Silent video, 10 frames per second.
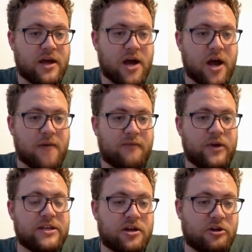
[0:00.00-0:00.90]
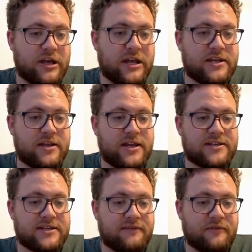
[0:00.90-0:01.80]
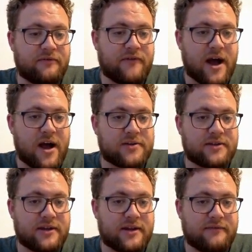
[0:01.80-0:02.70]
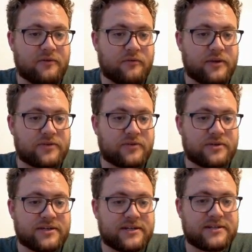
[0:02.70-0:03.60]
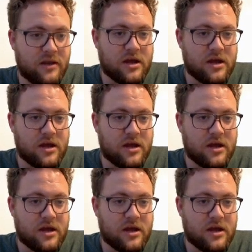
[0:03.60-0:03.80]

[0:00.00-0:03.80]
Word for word: Um, if we click into these different files and then different resources,